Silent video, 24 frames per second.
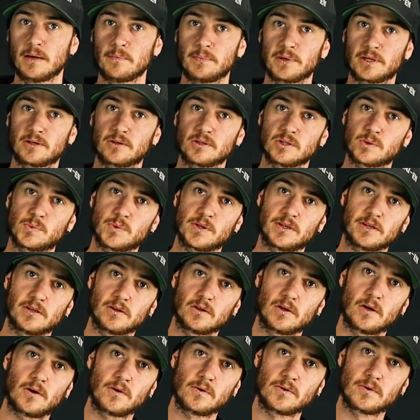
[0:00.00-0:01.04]
because with the
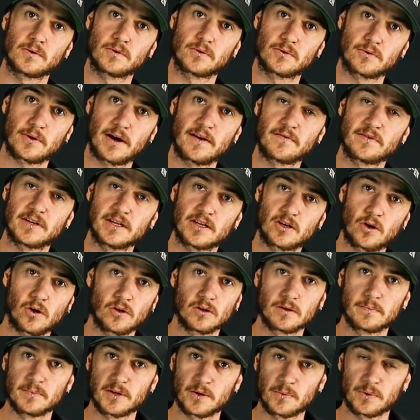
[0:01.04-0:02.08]
low gravity
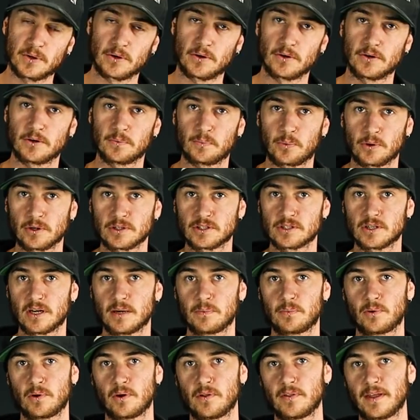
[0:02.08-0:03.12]
column that we've got in a
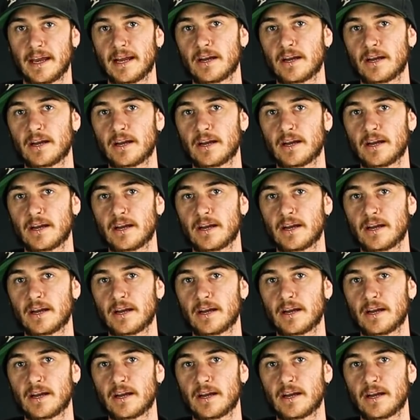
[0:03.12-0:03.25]
bonsai pot,